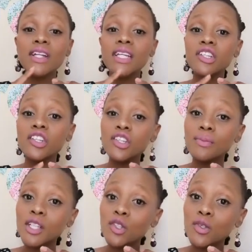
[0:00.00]

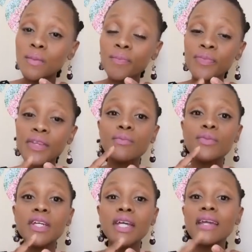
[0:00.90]
relationship issues,
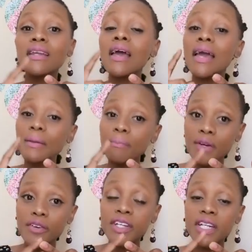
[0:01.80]
and
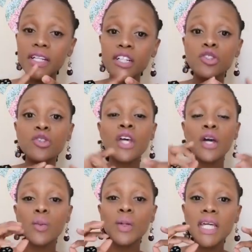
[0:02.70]
marital issues
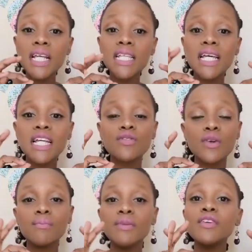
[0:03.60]
with insights
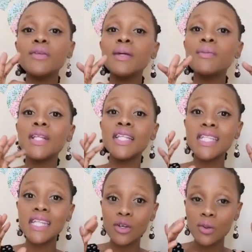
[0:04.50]
from married people and
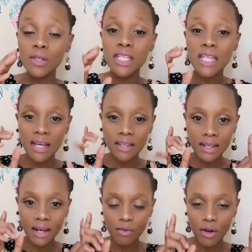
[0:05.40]
stakeholders
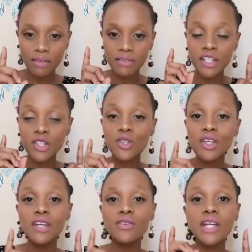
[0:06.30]
that are relevant to
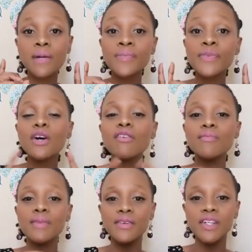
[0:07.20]
the area of
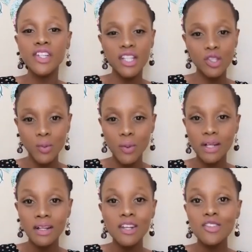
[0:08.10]
marriage as
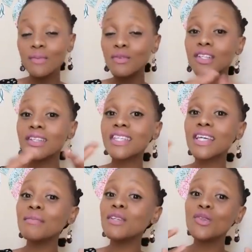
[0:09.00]
well. So I'm not just
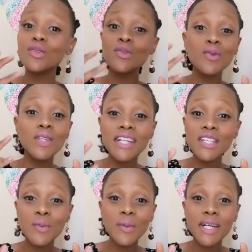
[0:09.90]
coming to do
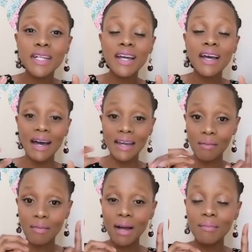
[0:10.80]
guesswork. I
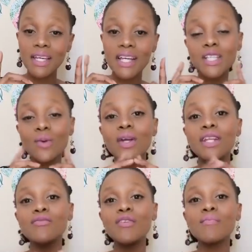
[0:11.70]
am coming as a
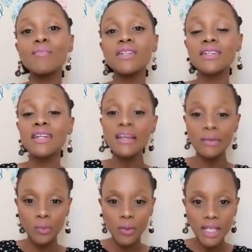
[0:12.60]
well-informed person
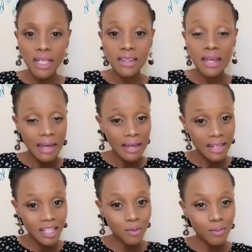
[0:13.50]
with
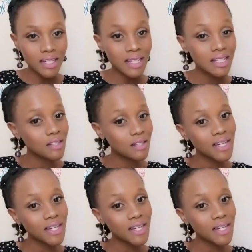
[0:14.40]
an experience